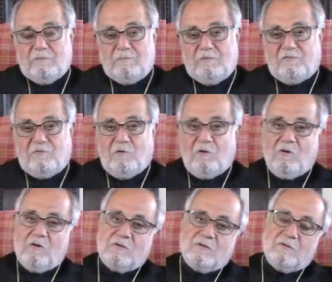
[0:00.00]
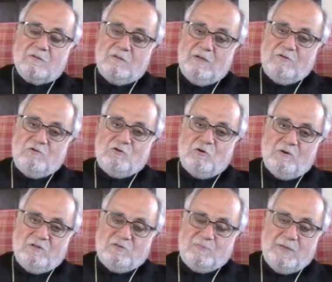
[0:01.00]
before Lynn
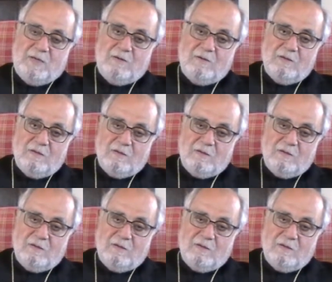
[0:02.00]
joins me